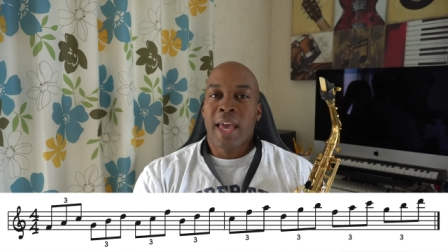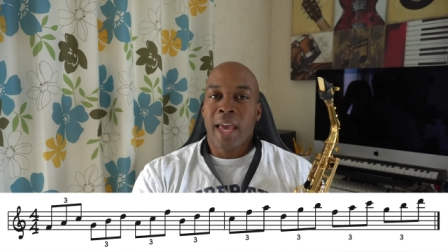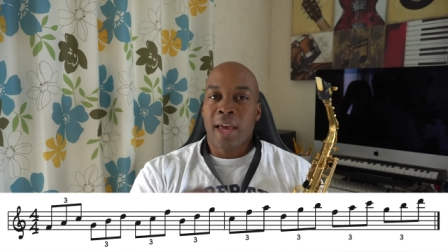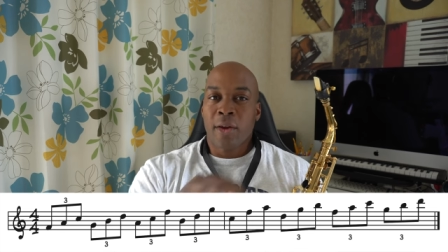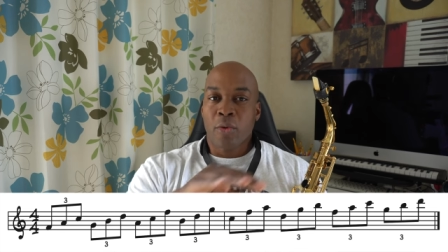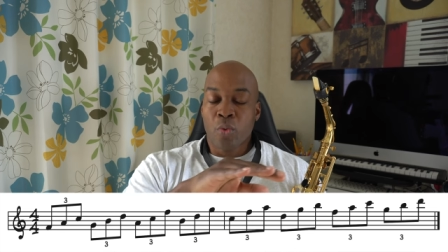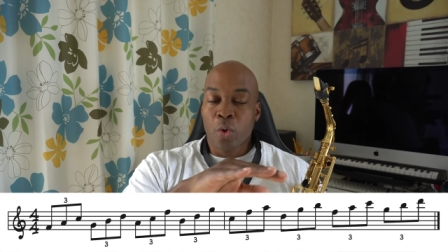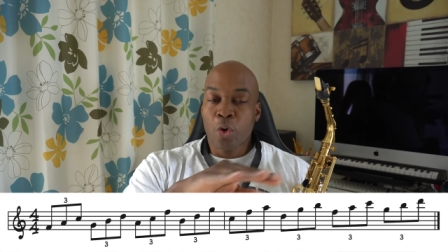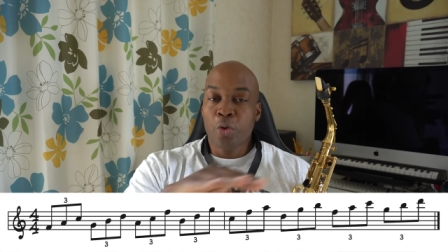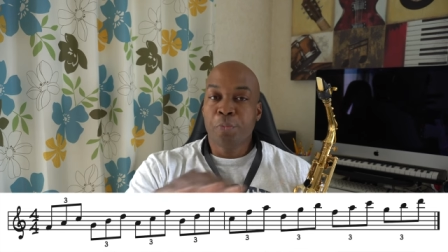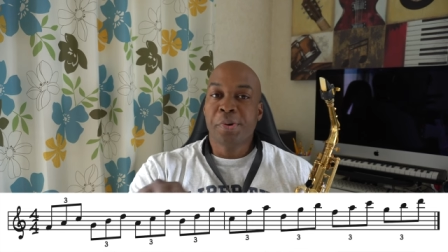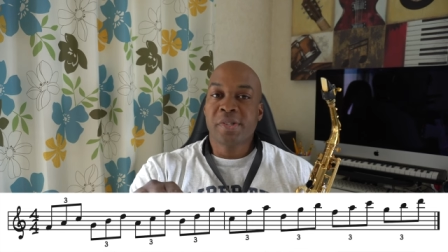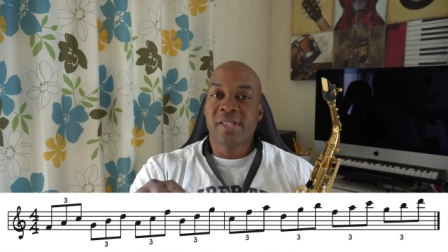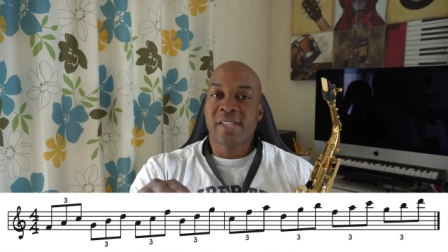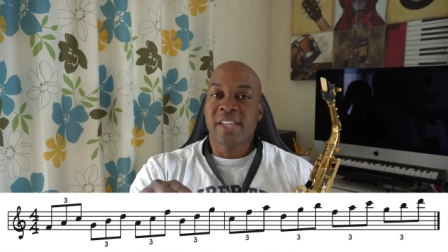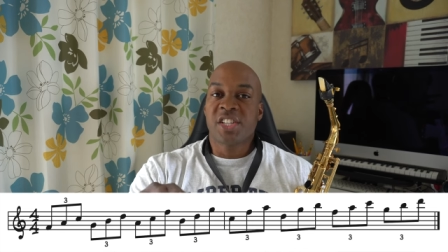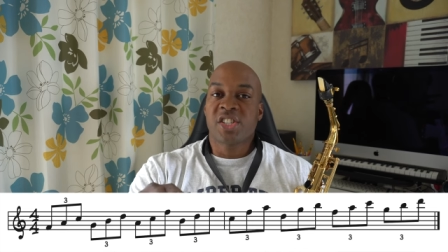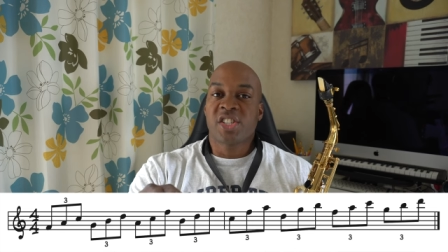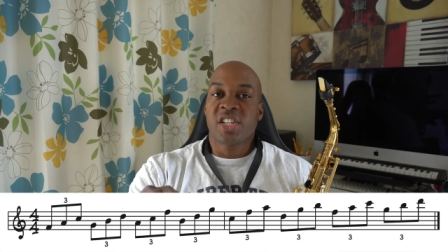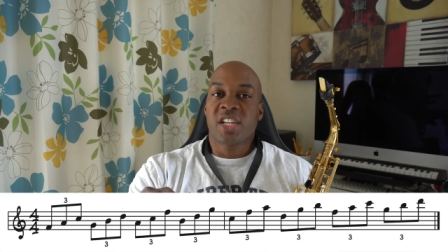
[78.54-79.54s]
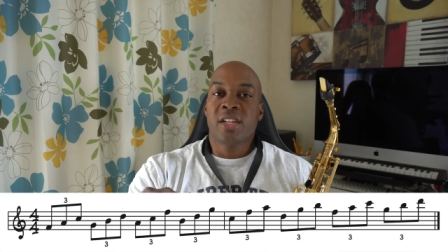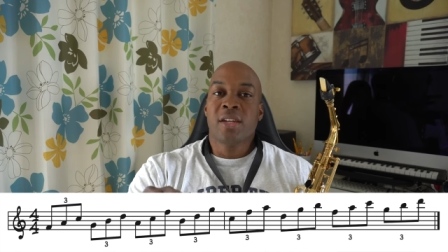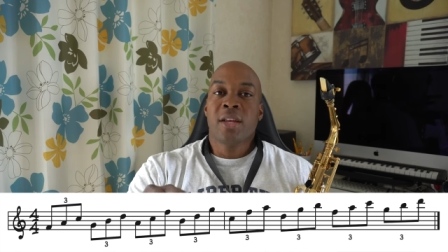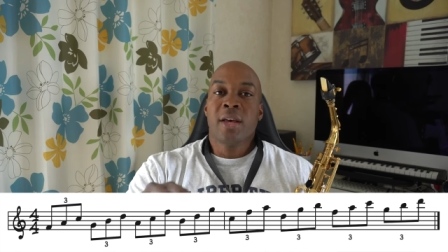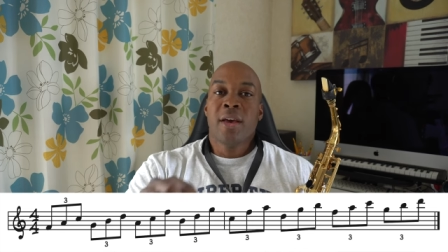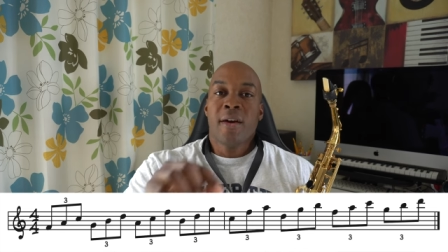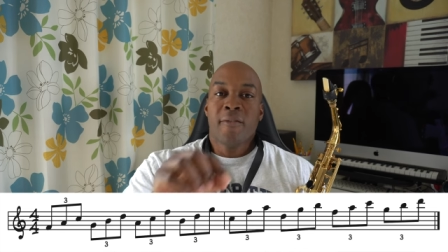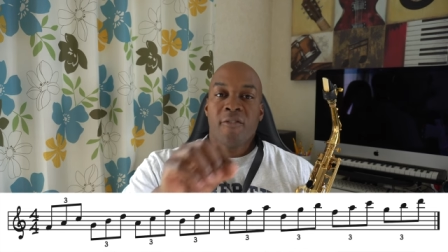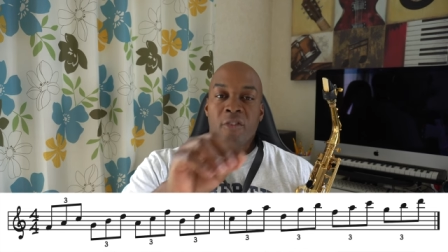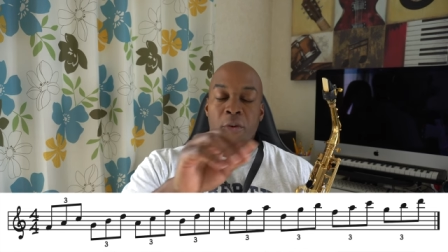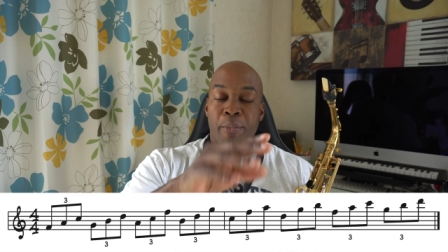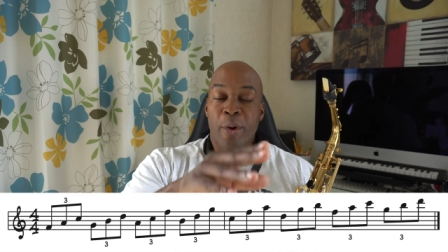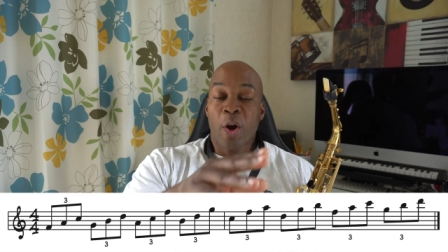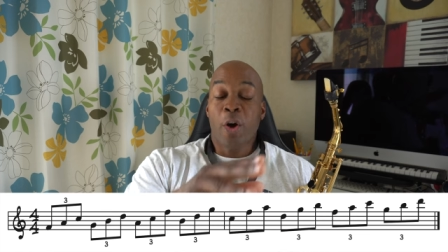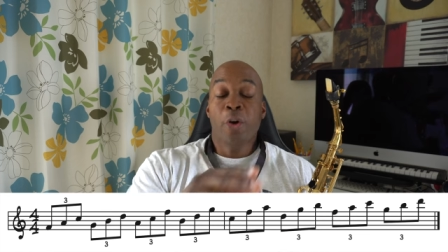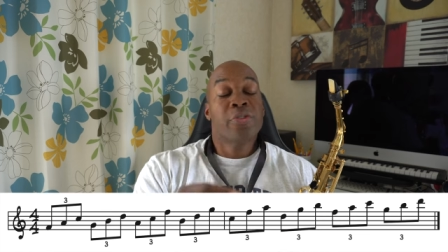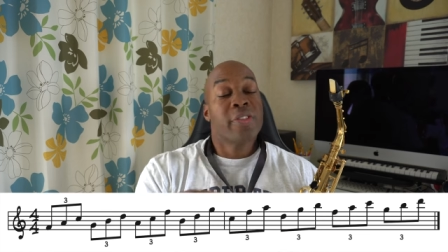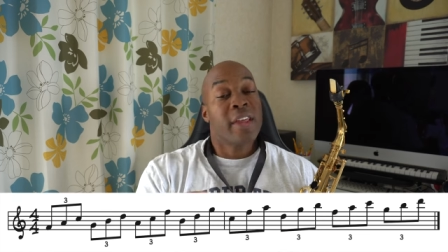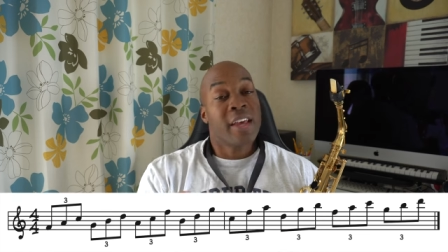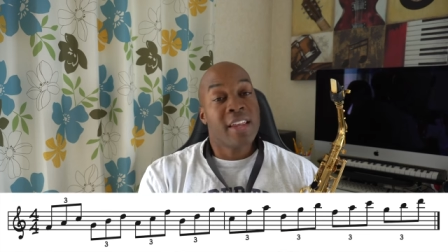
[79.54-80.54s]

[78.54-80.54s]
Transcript: in root position for both,